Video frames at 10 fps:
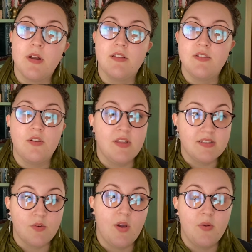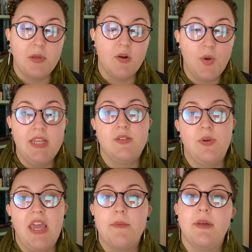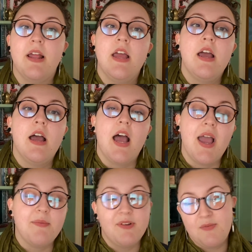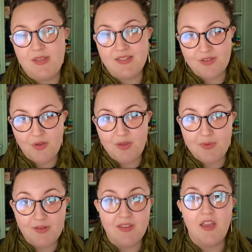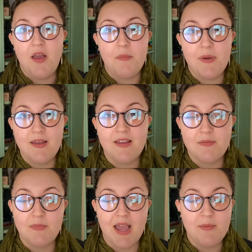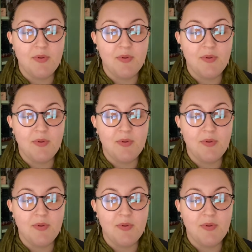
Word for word: As you know, that's quite a bit of ways away, but I'm gonna be slowly building up my